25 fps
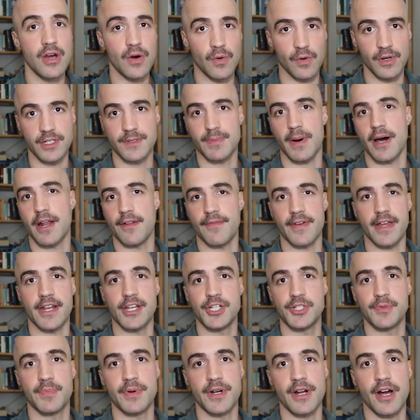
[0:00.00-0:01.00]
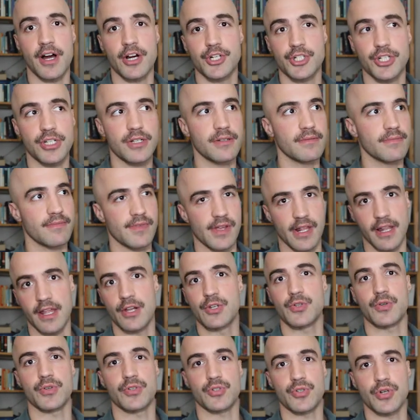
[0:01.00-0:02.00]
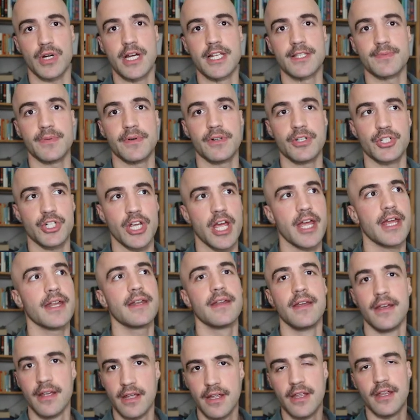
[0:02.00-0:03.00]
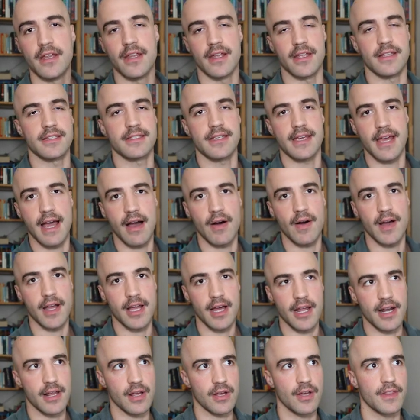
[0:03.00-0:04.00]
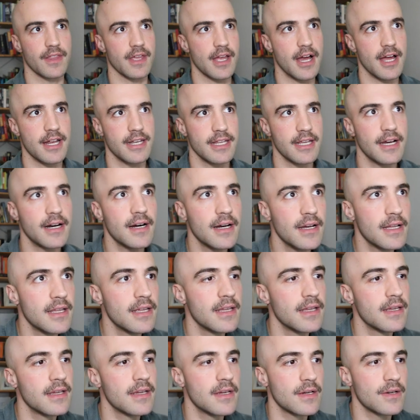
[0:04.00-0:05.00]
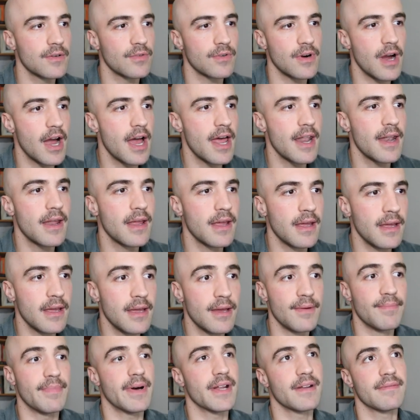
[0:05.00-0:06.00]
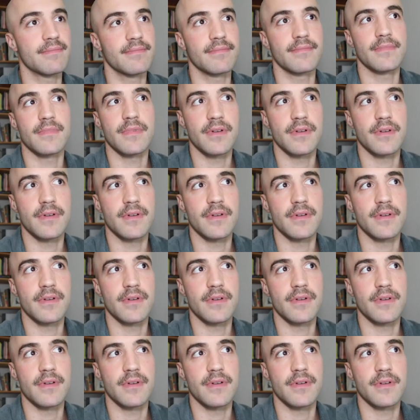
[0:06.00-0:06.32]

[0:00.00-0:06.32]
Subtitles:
What's part of energy production? The electron transport chain. You can see how I kind of got the idea, right? But